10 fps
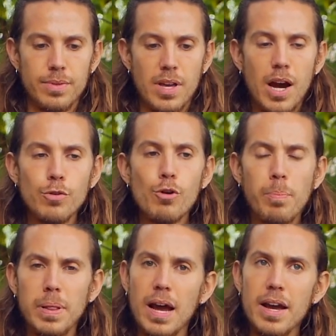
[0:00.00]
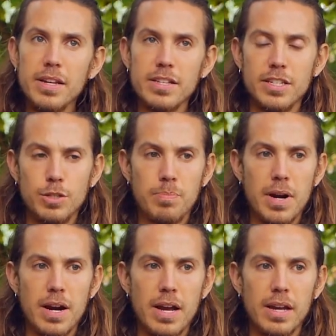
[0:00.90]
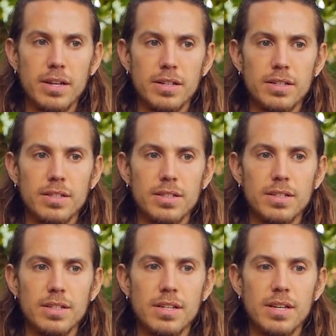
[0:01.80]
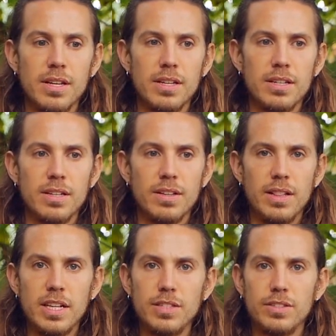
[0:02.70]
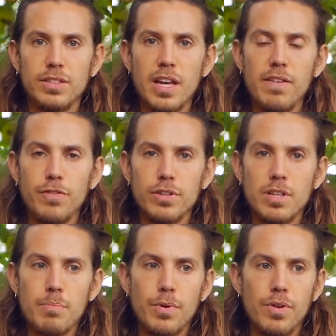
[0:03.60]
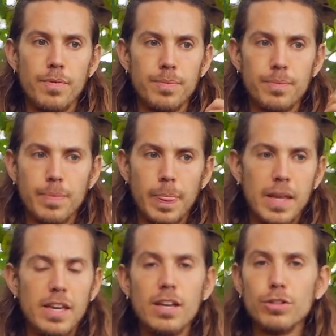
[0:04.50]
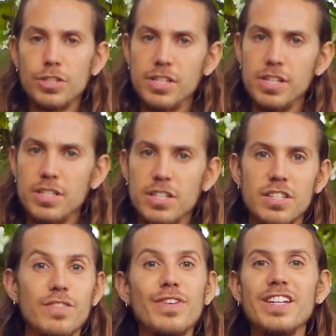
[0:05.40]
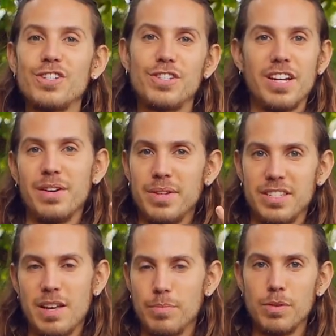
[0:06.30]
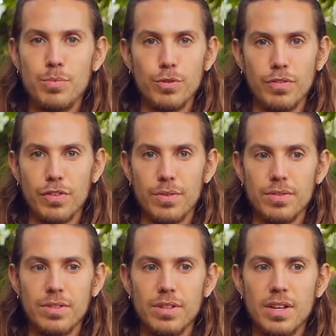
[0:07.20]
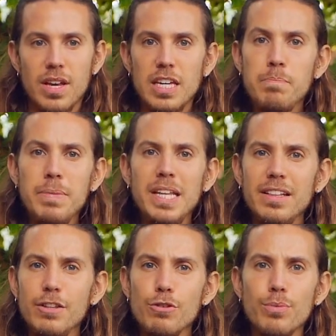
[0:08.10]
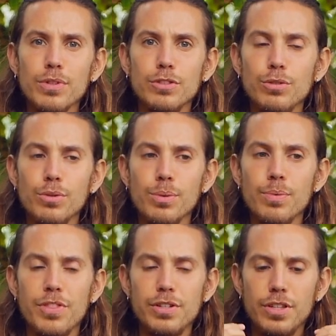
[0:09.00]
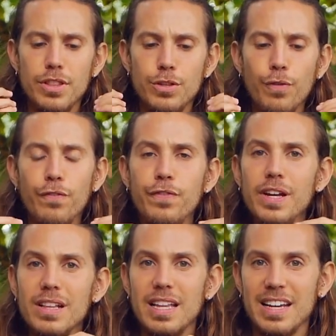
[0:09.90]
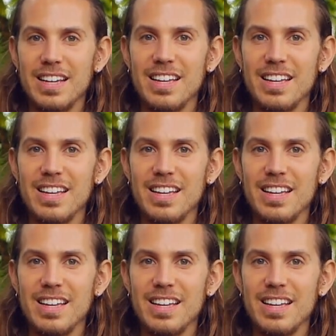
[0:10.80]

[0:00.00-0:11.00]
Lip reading: how you apply this is by, let's say for example, he or she is just finished sharing something beautiful. Immediately you feel like,